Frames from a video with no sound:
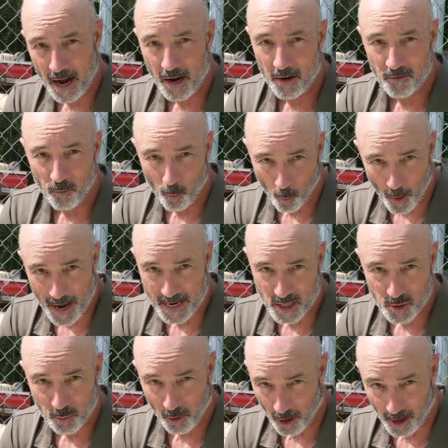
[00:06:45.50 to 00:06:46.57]
out of
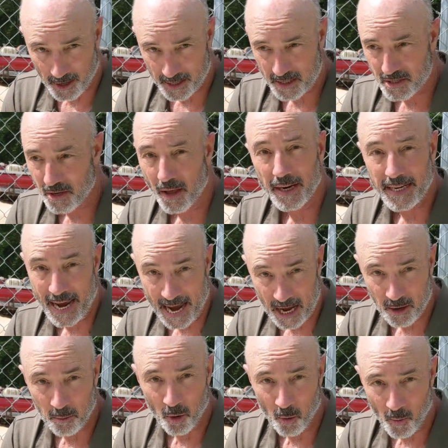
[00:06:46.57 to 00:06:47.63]
waste products like
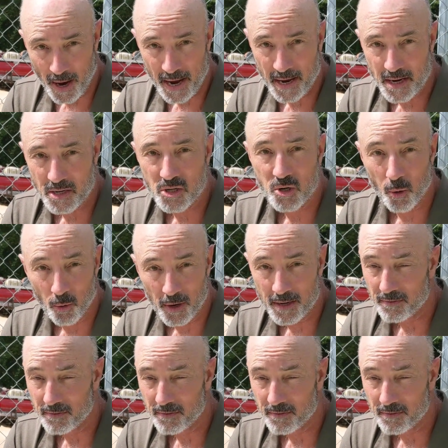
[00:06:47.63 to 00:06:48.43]
animal waste or